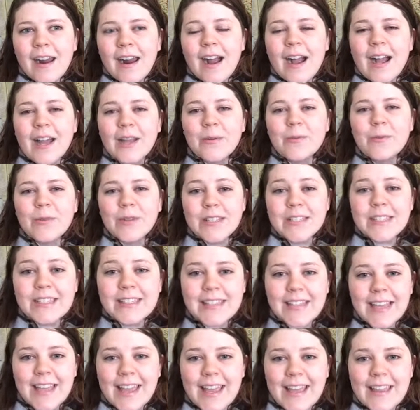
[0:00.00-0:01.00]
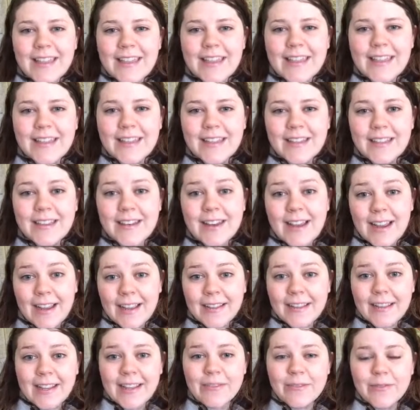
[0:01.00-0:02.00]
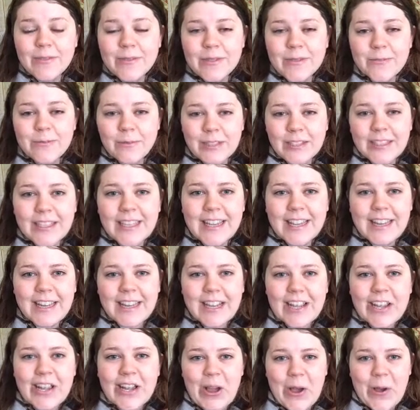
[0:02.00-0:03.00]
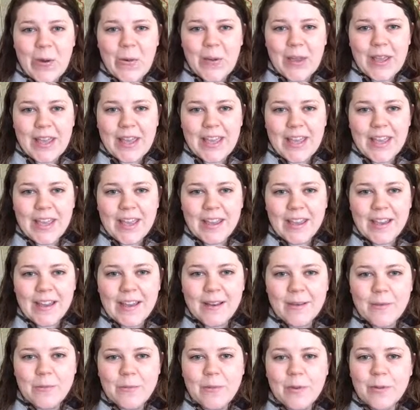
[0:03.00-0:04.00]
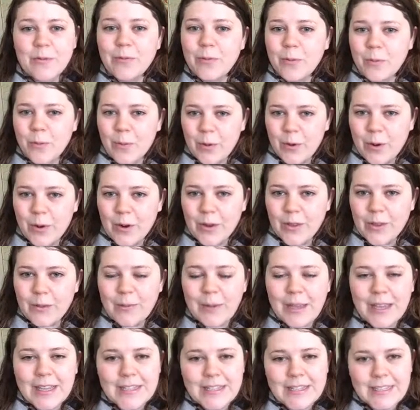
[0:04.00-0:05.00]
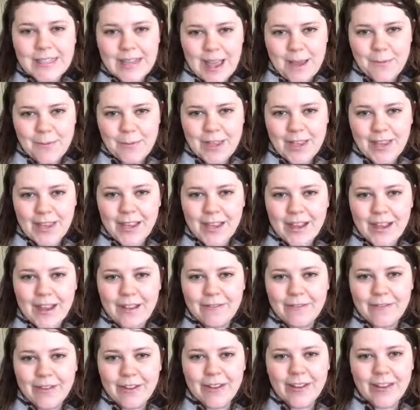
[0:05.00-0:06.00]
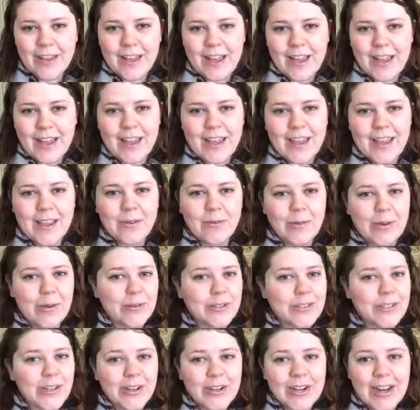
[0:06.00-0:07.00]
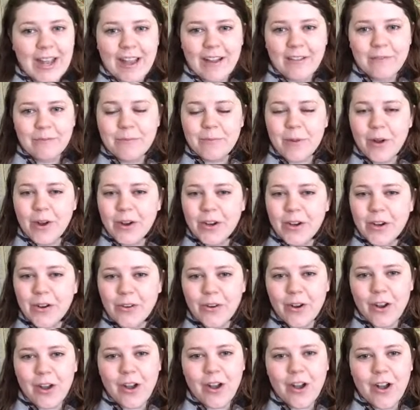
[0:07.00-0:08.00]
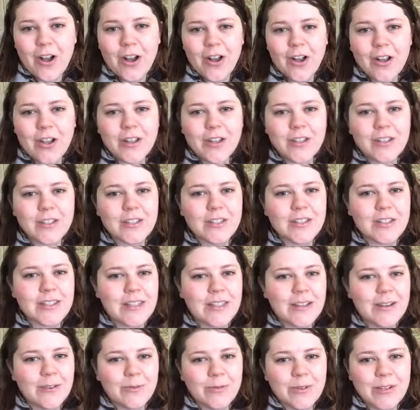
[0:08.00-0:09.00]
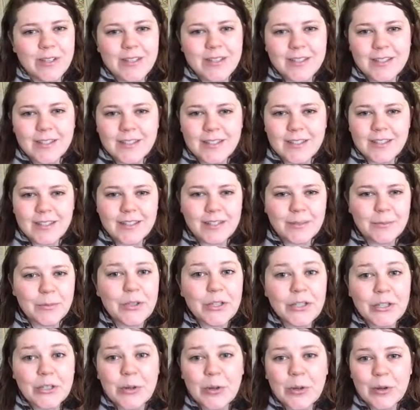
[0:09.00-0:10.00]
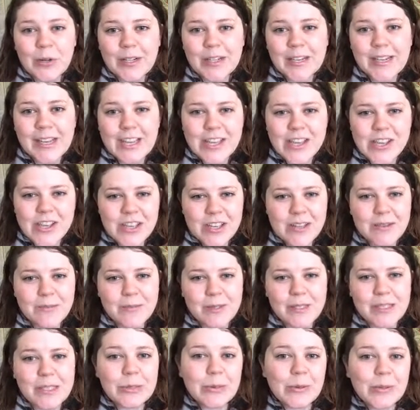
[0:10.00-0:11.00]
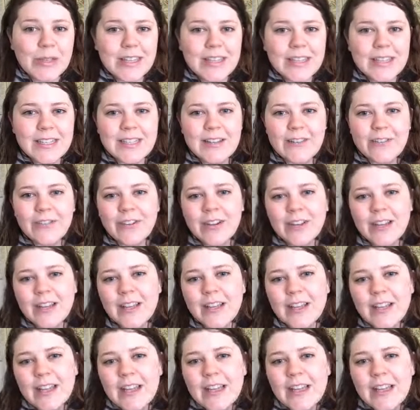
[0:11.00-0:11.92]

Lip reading: I will say that the nightlife was really getting going before the pandemic. I felt like we were starting to have bar crawls. There was some good coordination between the different